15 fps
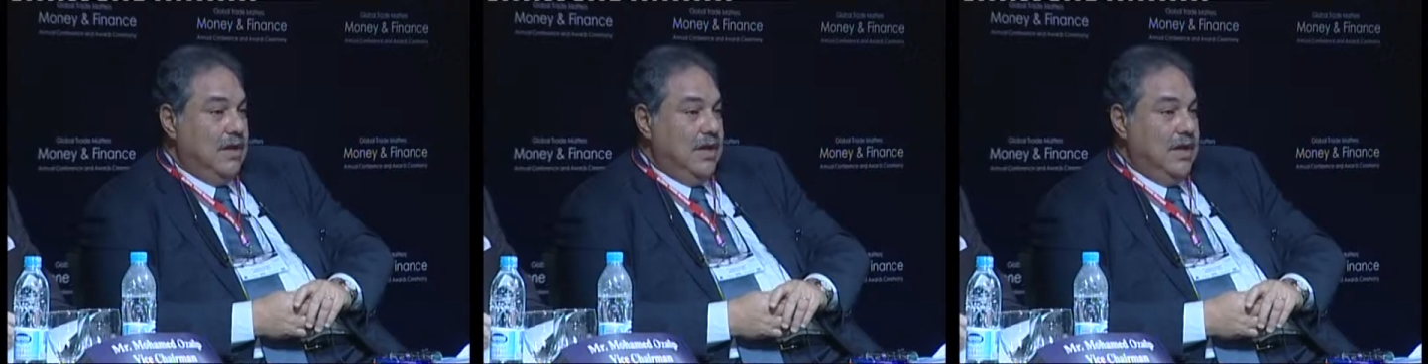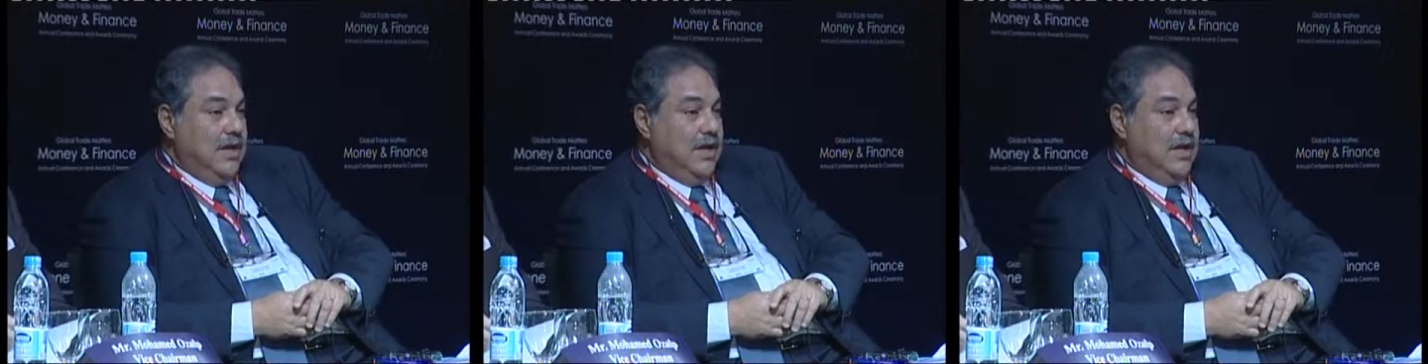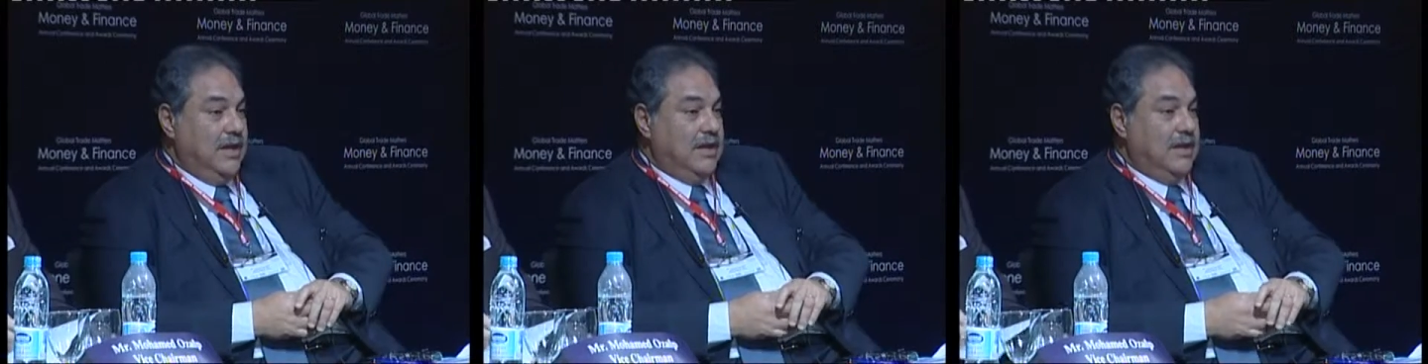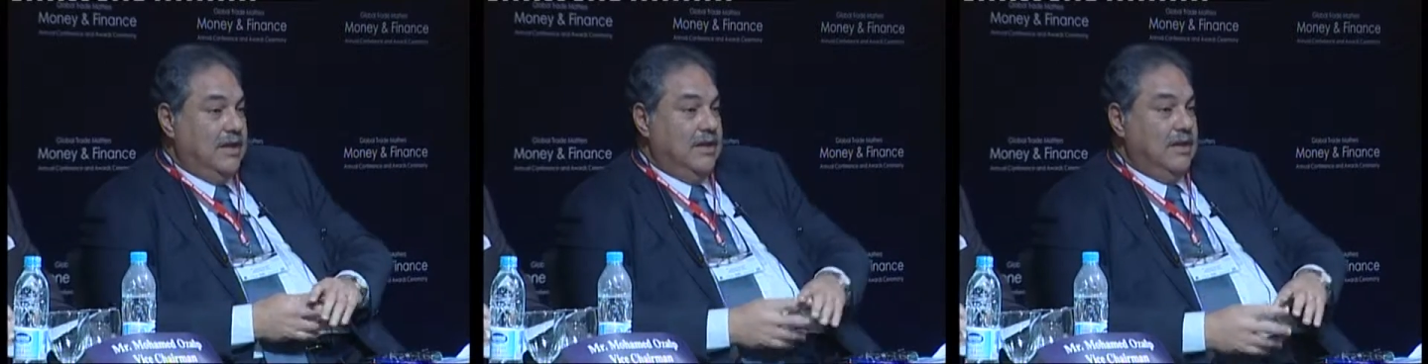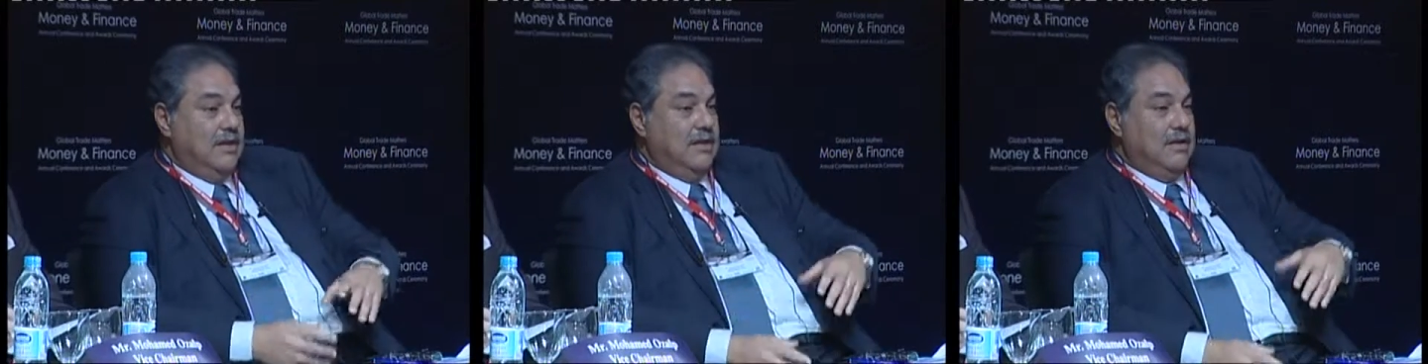And
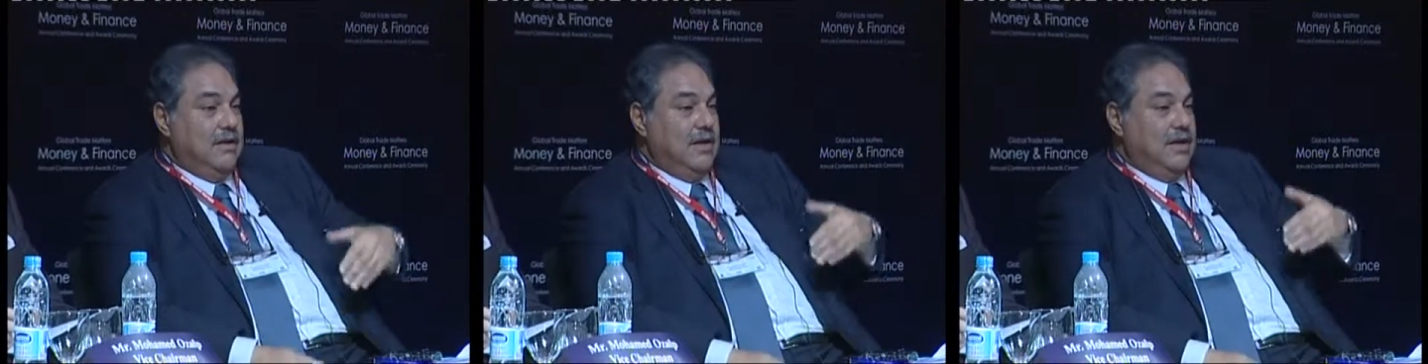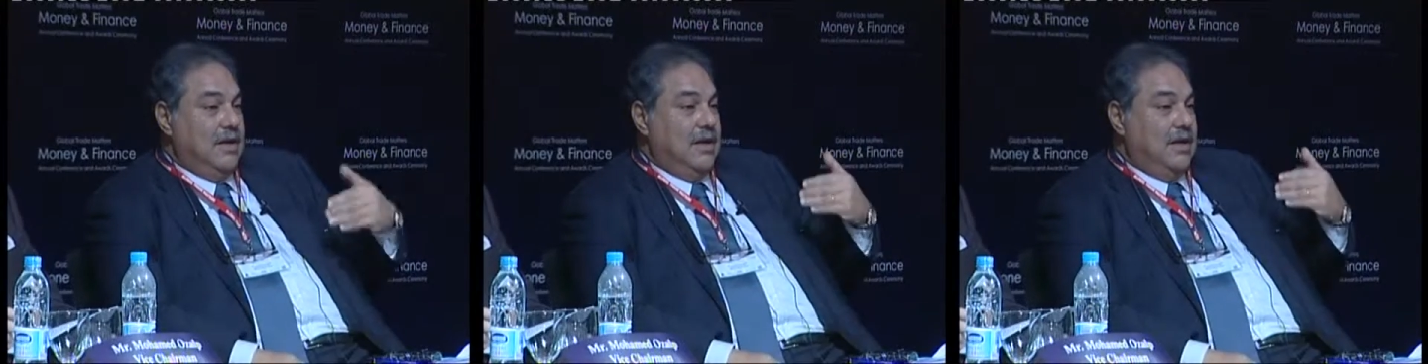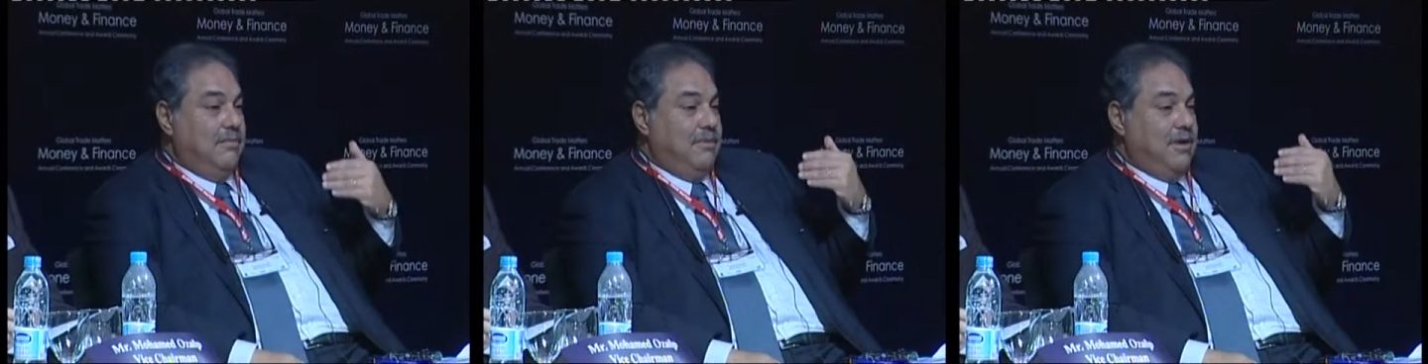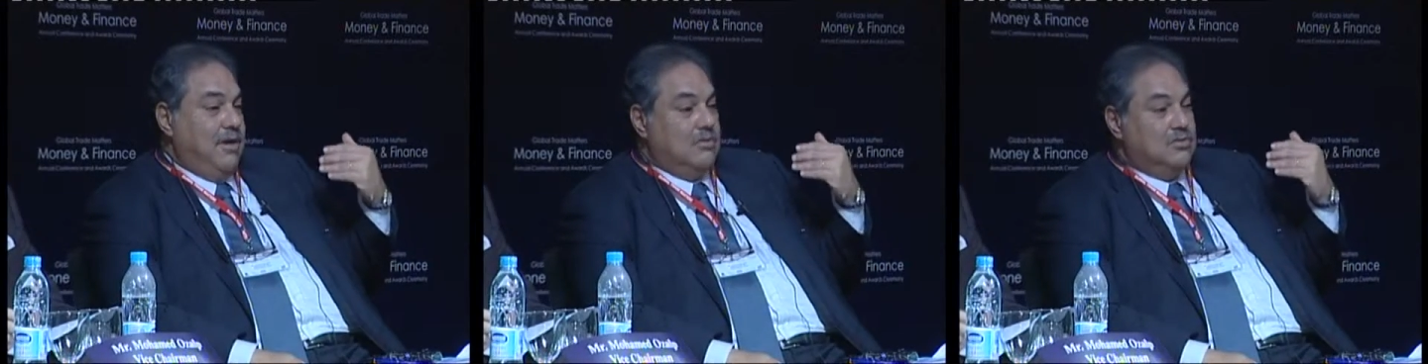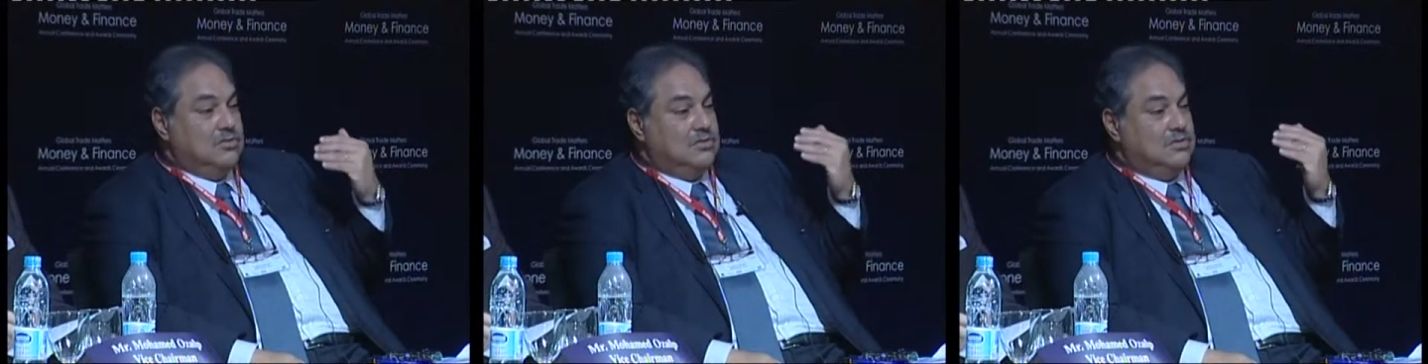in
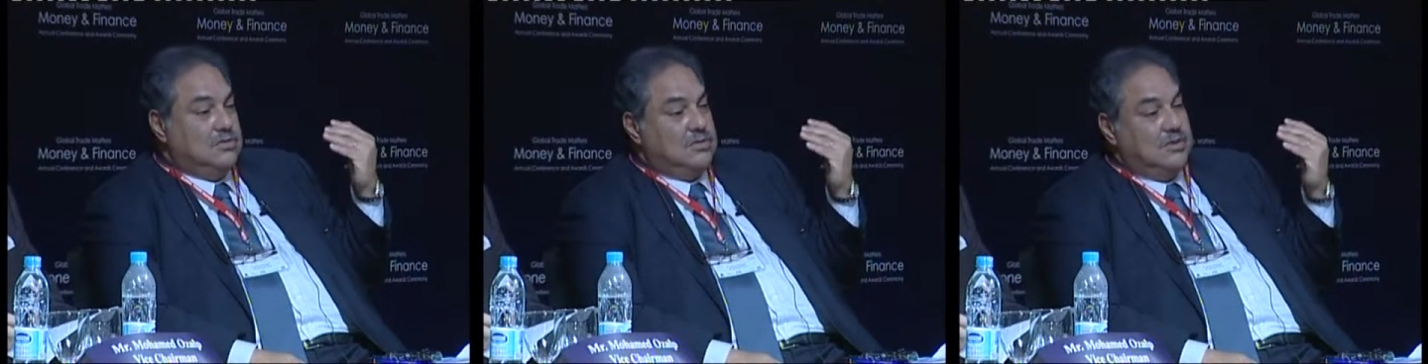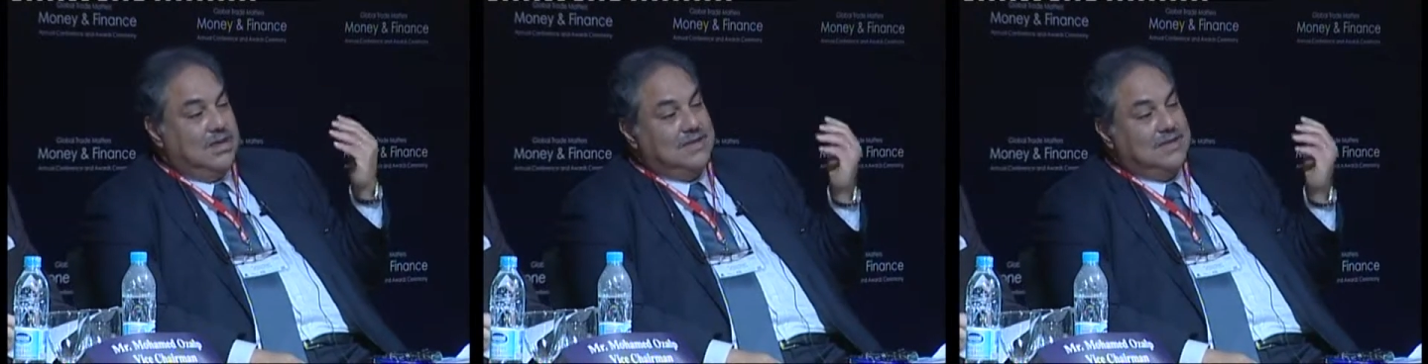about,